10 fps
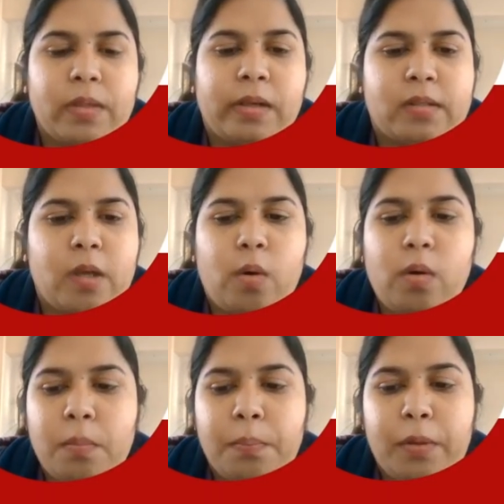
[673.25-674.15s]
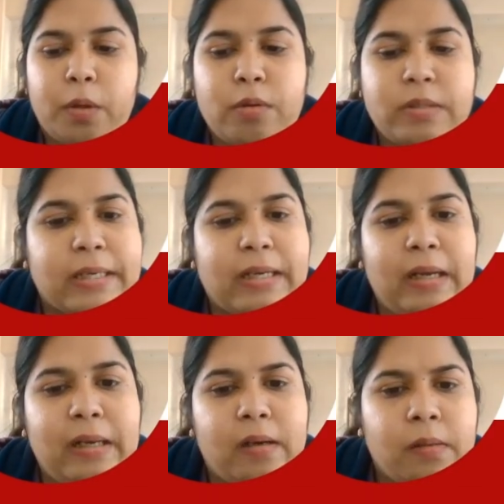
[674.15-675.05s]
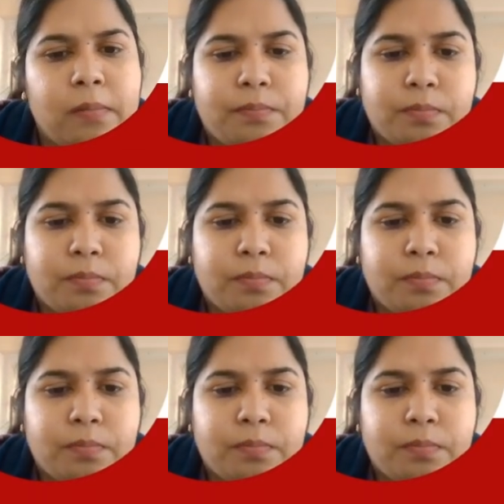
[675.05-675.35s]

So blue is the color.